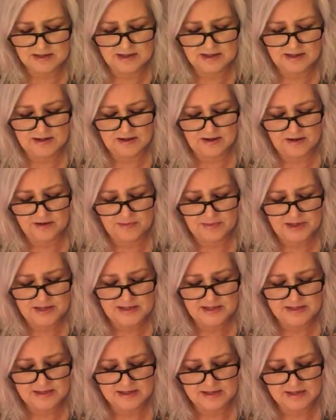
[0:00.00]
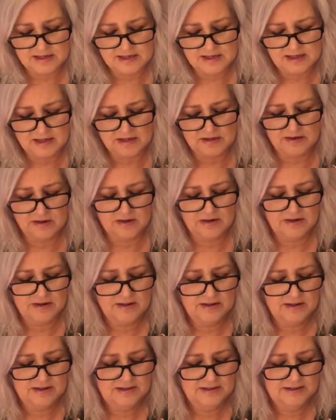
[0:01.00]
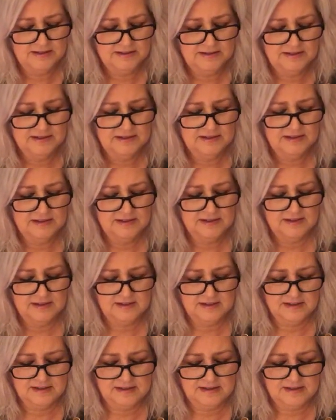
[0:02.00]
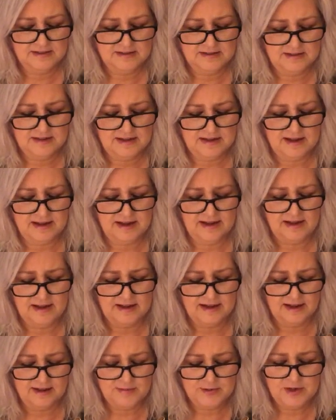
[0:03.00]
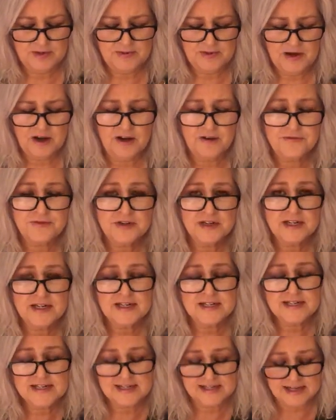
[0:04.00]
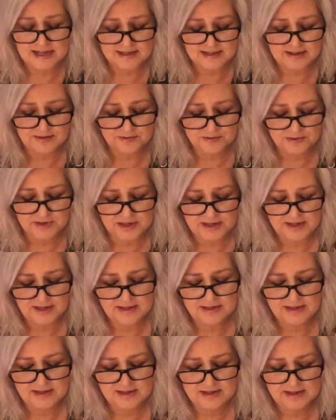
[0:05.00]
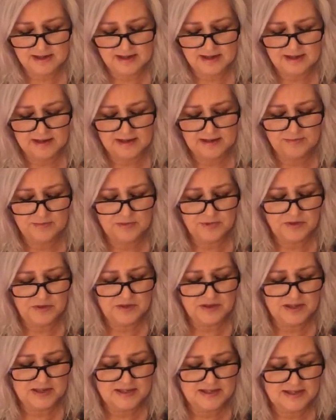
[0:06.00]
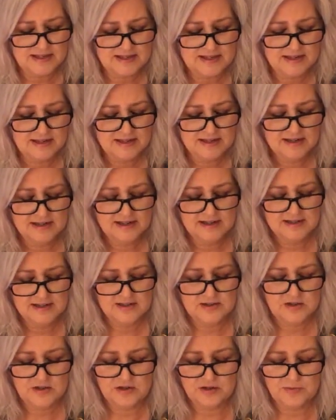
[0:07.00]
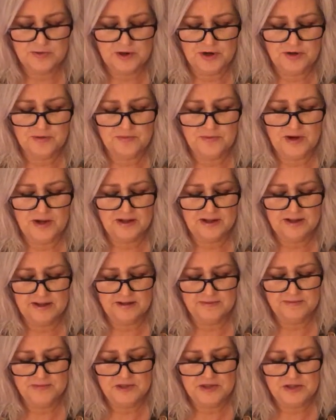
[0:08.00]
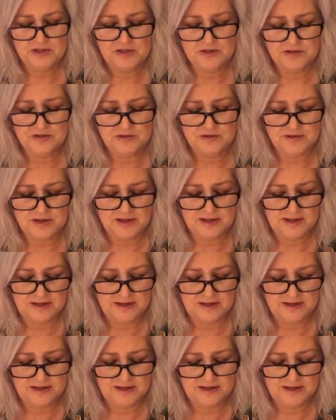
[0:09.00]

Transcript: that our Pisces need to hear? Okay, I'm gonna be offering an extended read with this, so you're more than welcome to